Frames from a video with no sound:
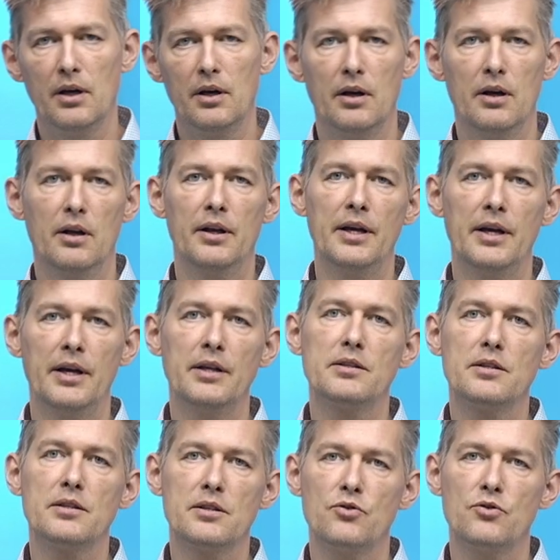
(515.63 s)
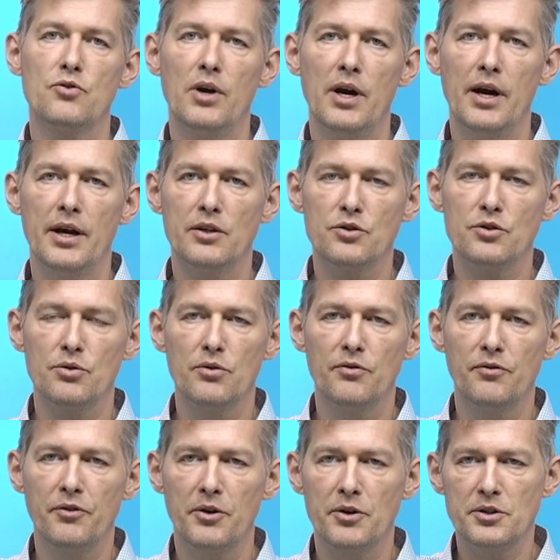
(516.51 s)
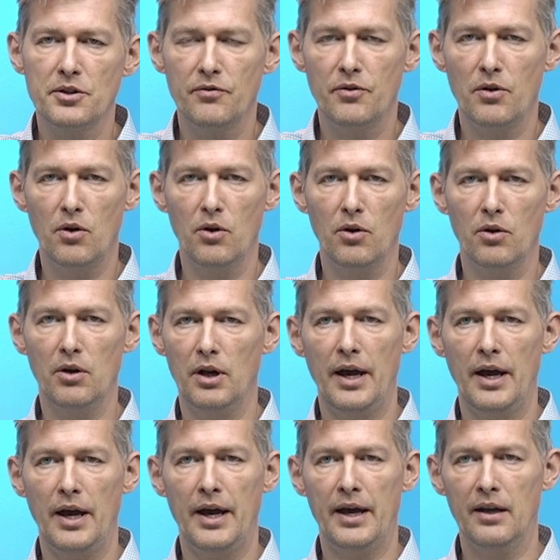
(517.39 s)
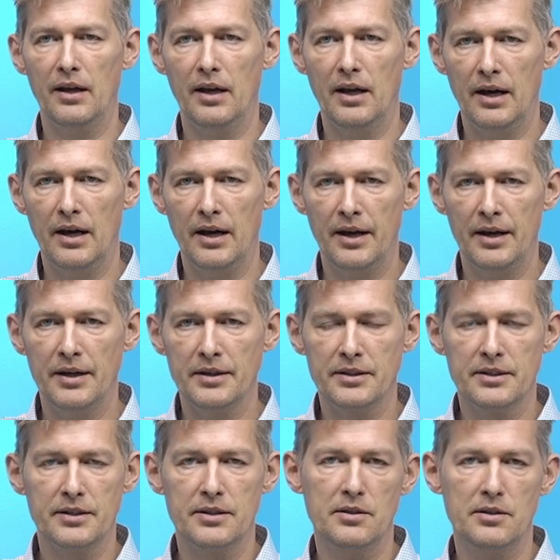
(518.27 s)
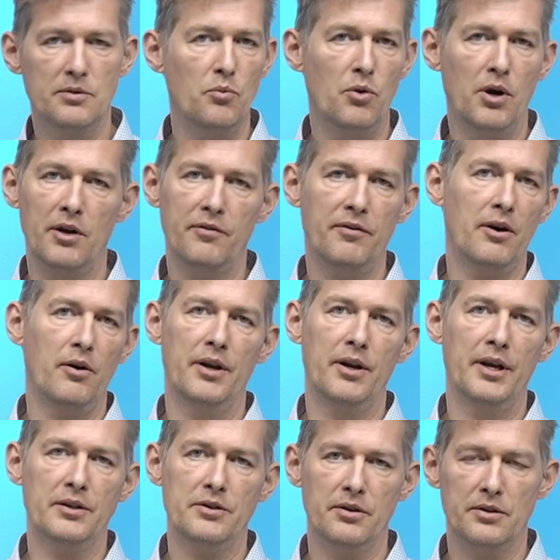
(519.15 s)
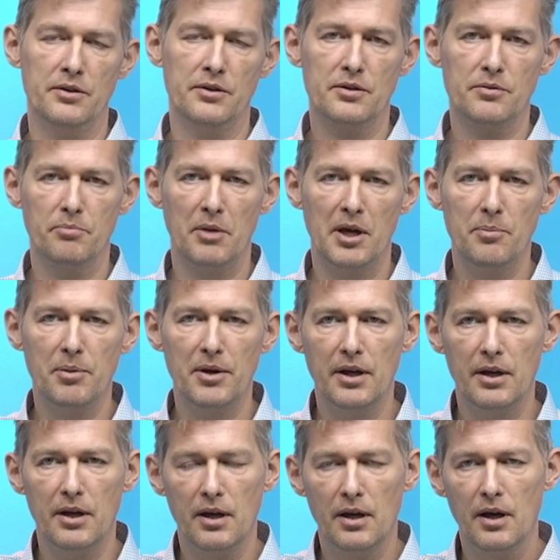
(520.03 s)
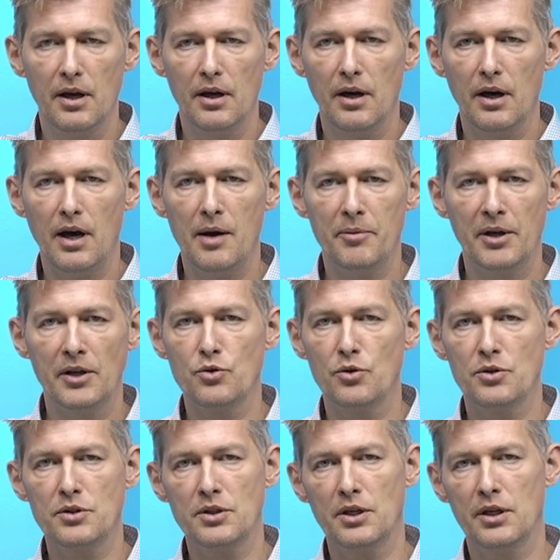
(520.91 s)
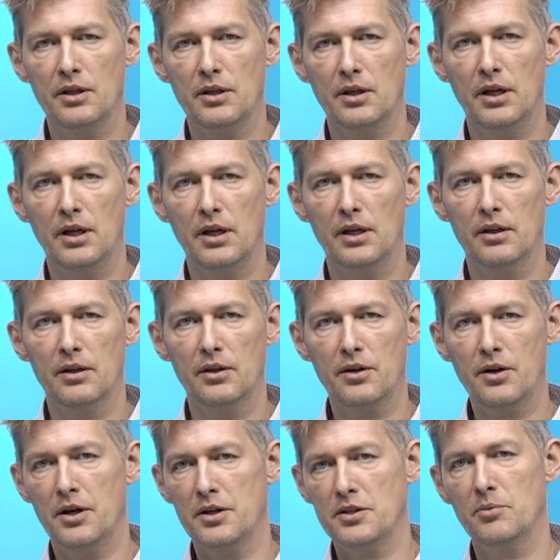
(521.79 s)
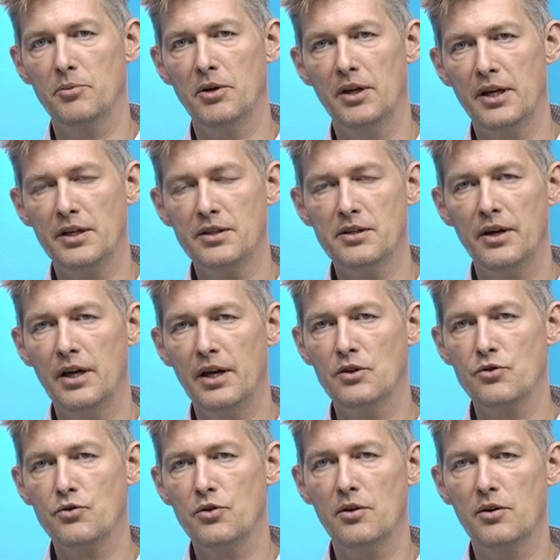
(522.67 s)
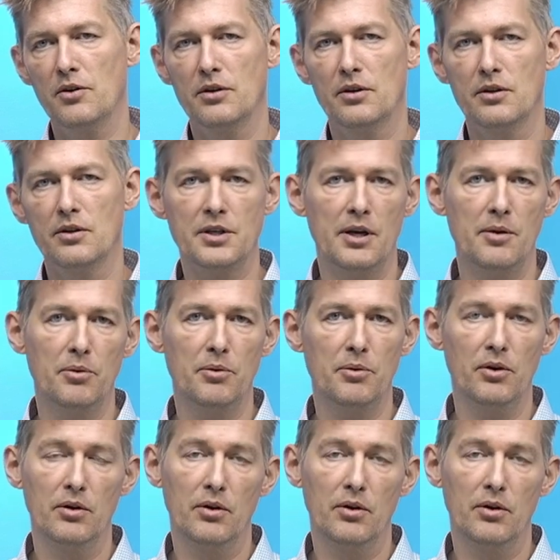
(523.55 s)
let's try to, first of all, analyze one of our ledgers. Maybe I'm interested in the customer ledger entry table